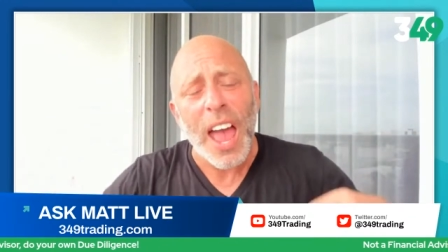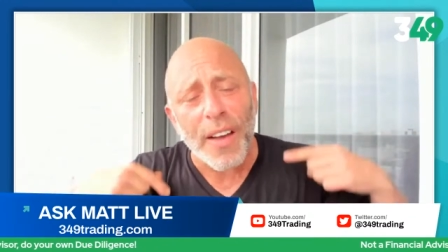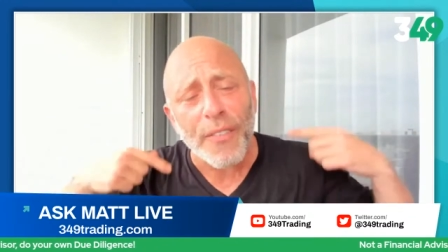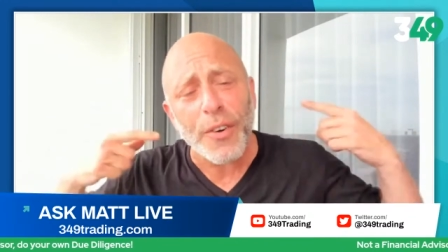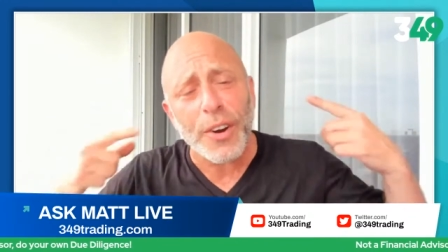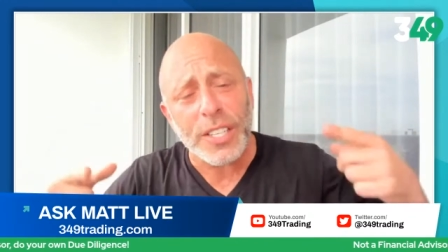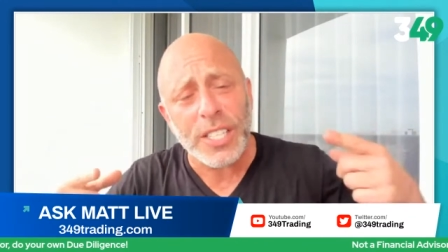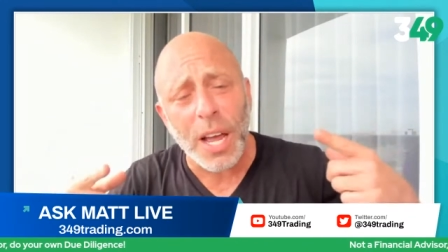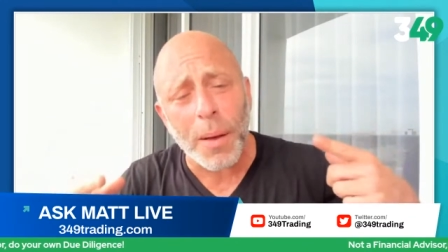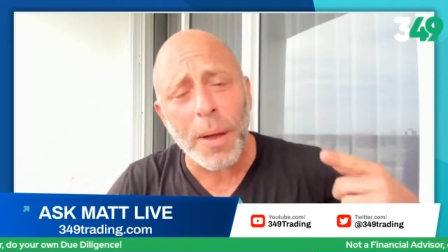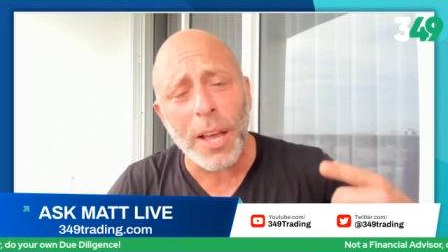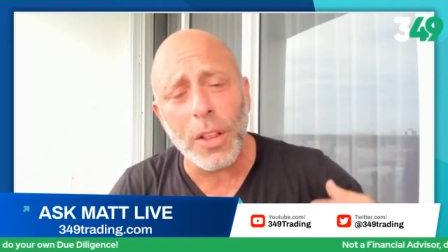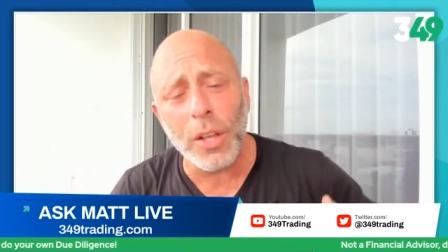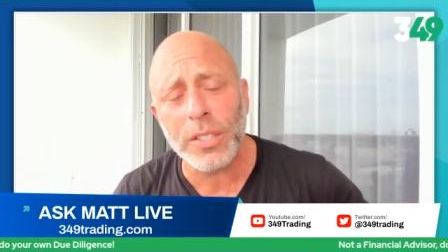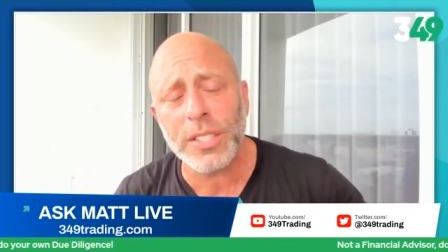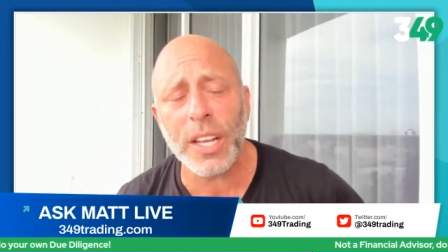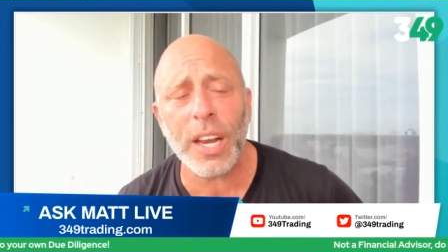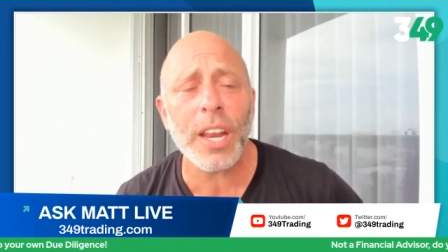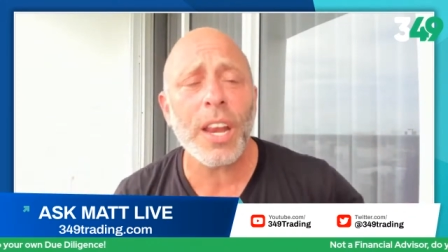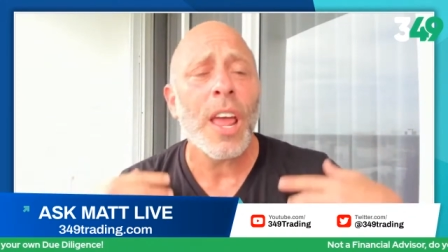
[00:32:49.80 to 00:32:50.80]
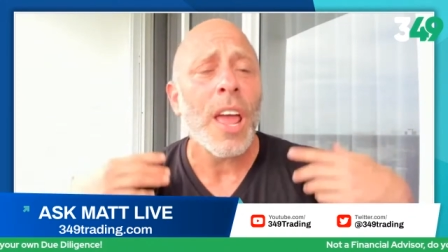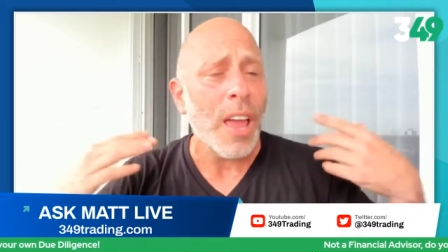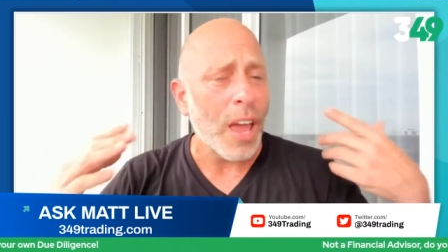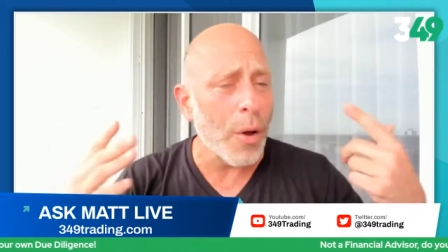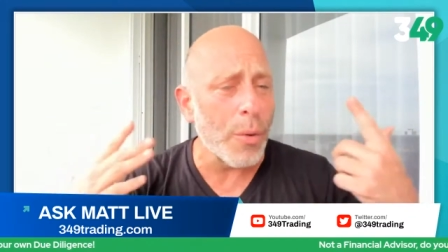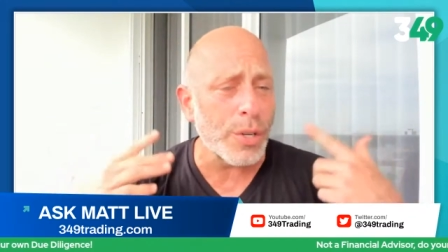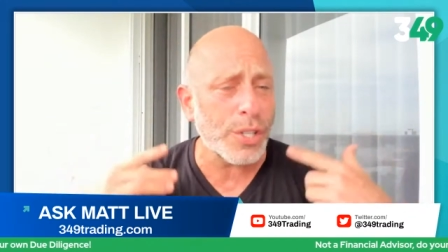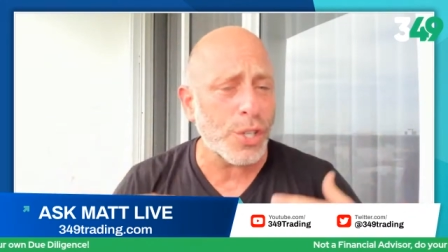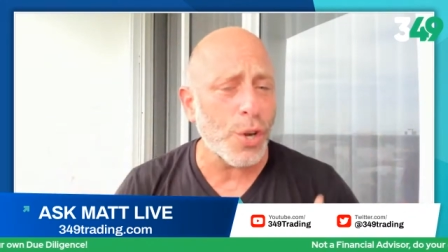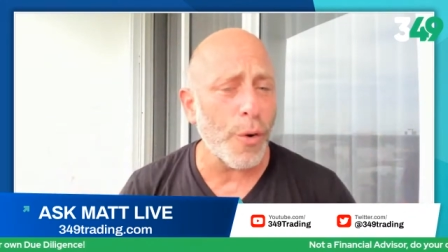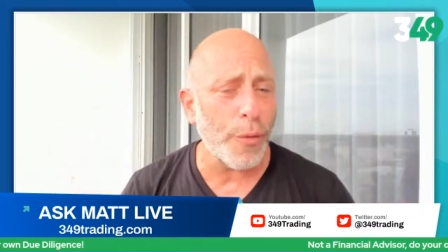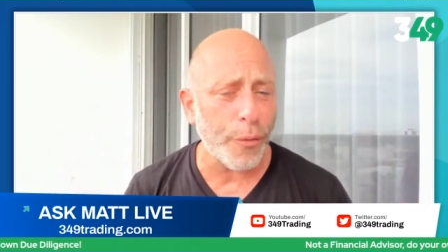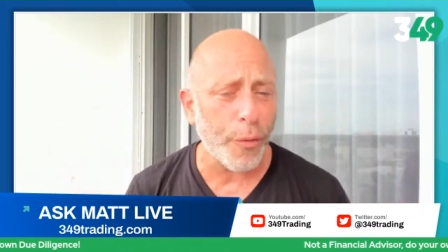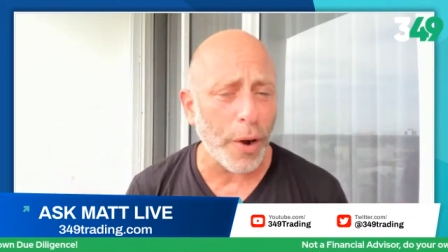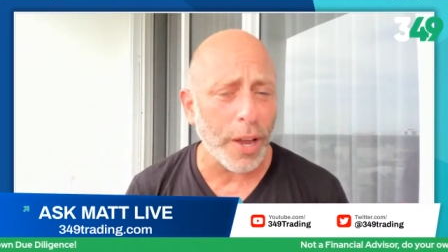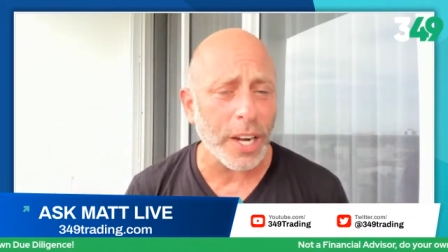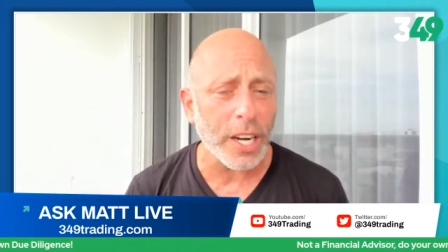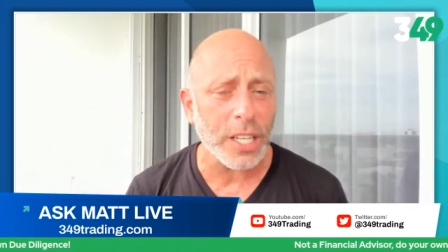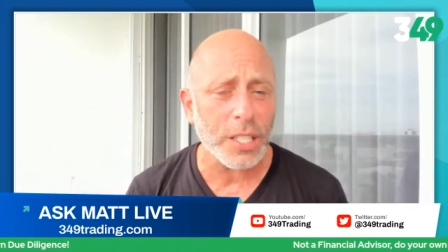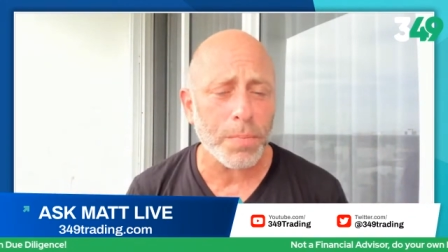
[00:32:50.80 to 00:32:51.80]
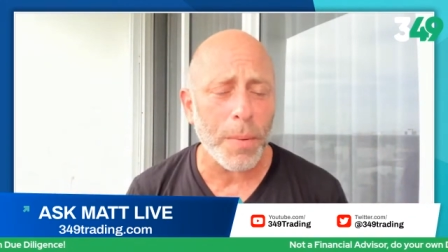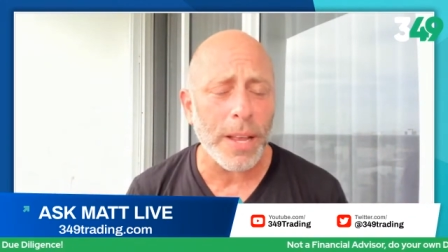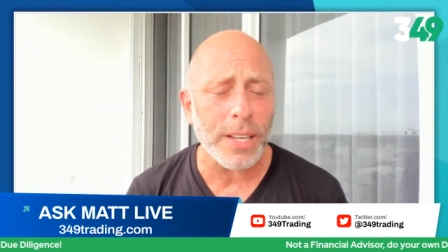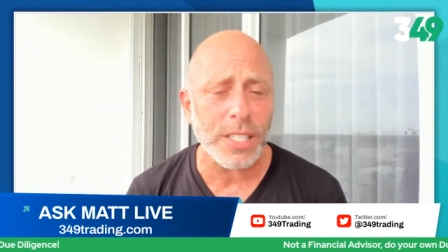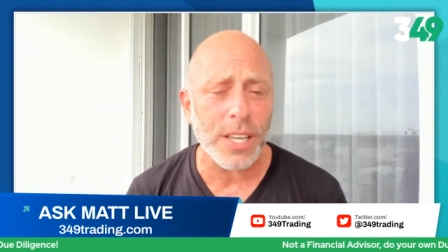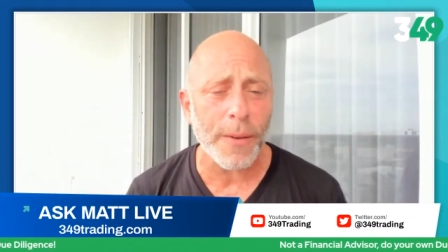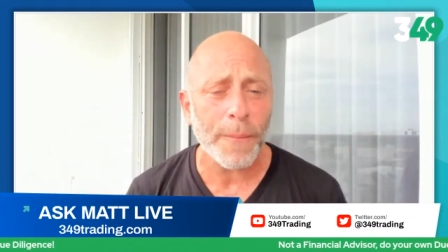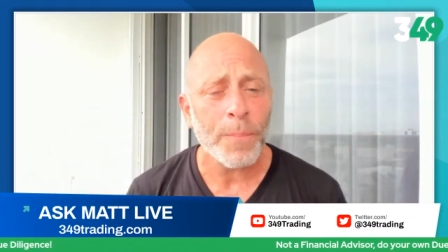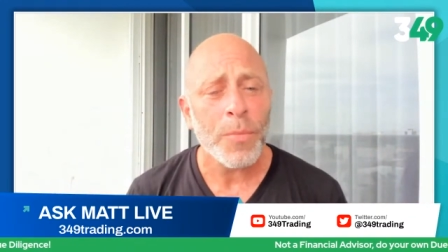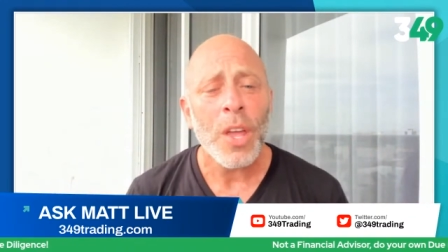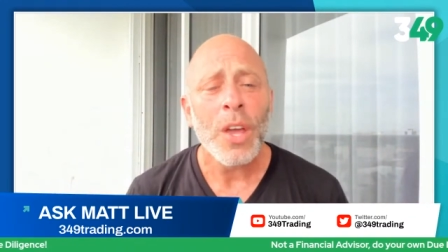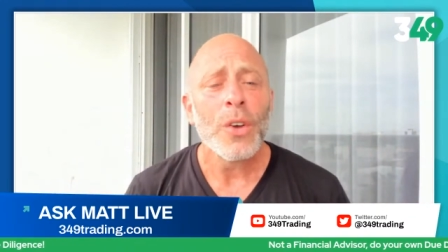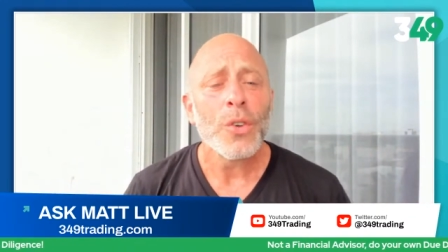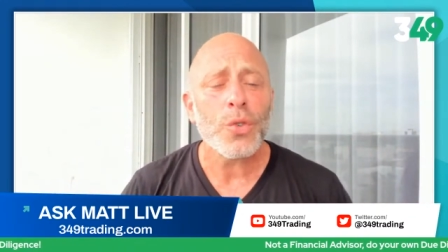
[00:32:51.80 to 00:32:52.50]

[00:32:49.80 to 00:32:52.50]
Every time I looked at it, it was too freaking expensive.